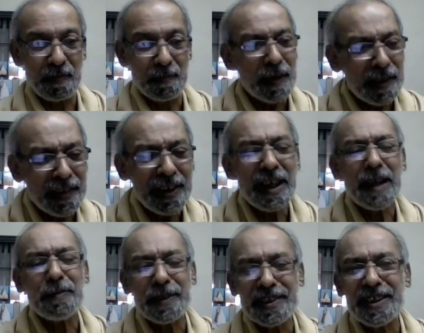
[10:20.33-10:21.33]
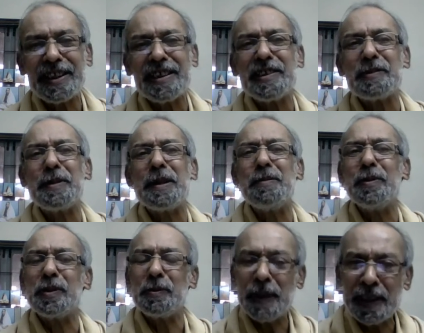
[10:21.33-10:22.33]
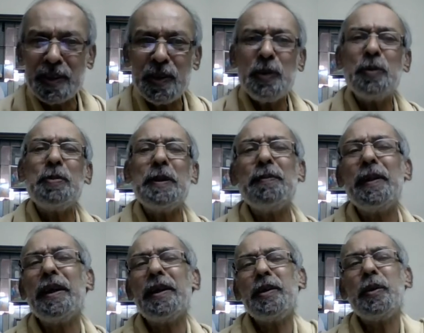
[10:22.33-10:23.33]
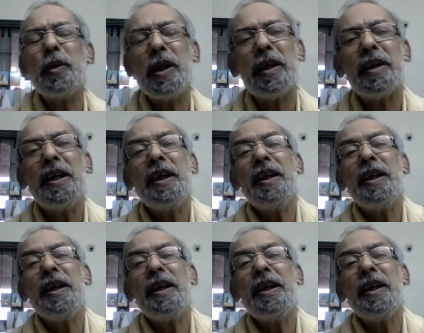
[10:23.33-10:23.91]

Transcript: But Sri Ramakrishna tells Brahmos, but you people are, you are